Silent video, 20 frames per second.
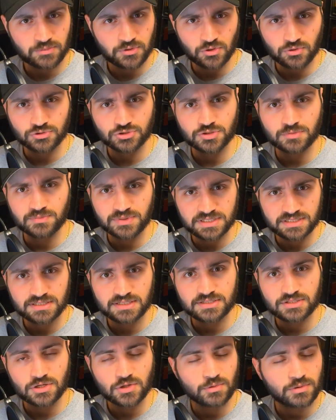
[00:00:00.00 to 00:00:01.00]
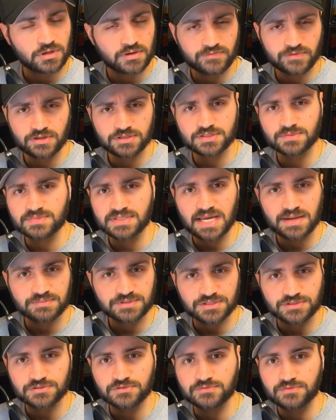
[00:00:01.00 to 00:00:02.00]
culture, business, or whatever else I'm
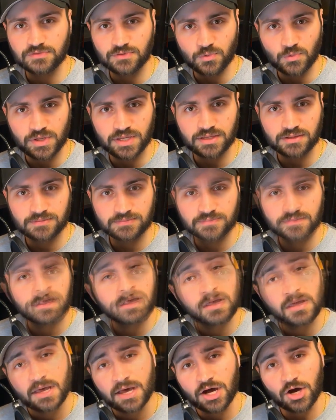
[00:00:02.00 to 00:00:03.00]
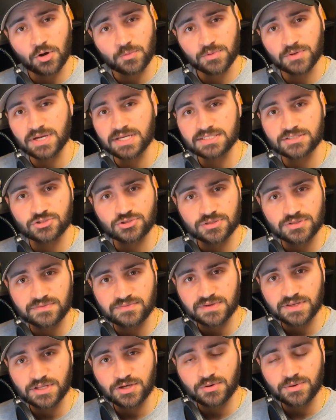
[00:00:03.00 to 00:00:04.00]
tapped into for the week. I hope you guys enjoyed the
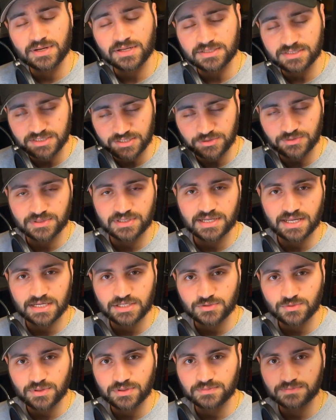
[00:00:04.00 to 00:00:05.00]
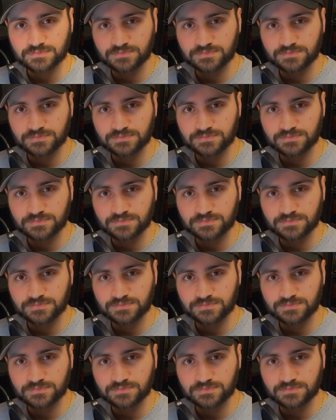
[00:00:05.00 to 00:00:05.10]
video, and I'll see you in the next one.